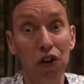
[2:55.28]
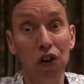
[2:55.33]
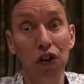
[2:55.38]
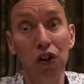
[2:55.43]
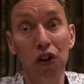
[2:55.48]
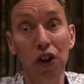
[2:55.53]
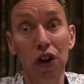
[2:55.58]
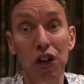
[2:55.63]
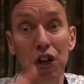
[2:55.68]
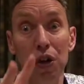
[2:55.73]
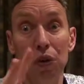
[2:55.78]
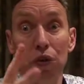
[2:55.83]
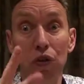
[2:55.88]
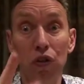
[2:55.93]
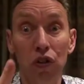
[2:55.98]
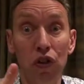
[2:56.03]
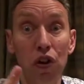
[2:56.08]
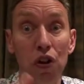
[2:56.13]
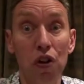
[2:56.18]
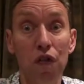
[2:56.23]
because you're going to
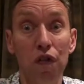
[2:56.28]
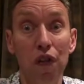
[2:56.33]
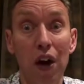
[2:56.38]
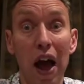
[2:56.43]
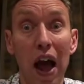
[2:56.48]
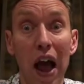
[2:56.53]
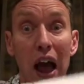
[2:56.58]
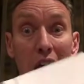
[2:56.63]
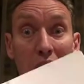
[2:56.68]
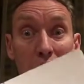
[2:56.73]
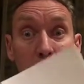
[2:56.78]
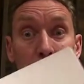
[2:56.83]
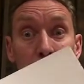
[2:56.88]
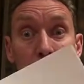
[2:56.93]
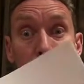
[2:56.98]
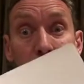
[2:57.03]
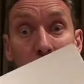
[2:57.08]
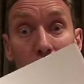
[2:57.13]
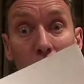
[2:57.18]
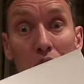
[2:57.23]
use 2 for
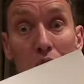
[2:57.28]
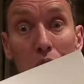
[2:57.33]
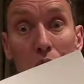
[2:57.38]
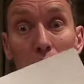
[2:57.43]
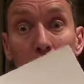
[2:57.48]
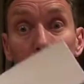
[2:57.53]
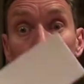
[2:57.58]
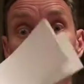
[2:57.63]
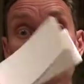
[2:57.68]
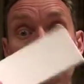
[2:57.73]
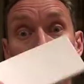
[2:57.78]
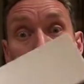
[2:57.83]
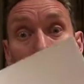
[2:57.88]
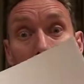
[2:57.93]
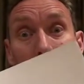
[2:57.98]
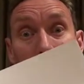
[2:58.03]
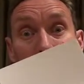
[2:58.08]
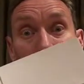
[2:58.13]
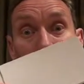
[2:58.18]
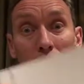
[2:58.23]
every show,
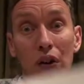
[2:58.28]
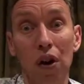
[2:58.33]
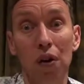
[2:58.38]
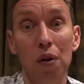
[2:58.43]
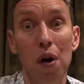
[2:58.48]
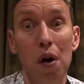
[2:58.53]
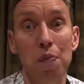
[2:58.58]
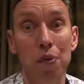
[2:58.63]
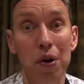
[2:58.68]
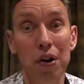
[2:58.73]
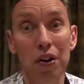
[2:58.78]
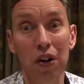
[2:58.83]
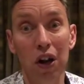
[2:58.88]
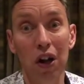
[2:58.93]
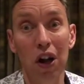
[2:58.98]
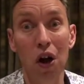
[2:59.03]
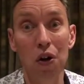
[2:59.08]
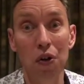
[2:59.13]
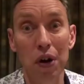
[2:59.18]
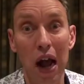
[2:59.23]
okay? So print a
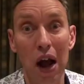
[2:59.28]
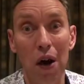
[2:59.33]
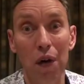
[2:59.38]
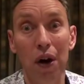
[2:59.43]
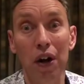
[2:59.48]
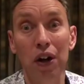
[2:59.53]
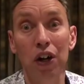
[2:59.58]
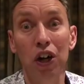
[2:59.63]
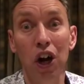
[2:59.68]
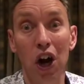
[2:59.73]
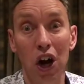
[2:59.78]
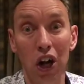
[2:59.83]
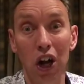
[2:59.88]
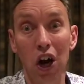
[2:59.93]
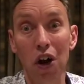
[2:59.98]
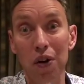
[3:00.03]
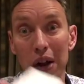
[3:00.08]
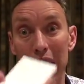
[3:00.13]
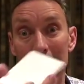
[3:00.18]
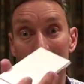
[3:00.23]
load out and cut a
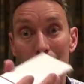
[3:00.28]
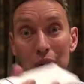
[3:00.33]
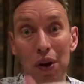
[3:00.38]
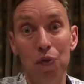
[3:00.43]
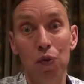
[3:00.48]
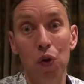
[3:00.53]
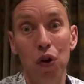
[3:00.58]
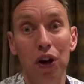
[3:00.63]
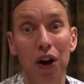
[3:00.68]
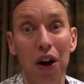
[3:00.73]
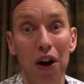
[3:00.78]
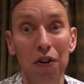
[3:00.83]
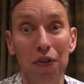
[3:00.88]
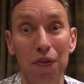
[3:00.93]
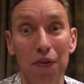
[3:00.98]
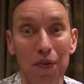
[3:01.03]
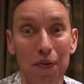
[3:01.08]
load out in one go.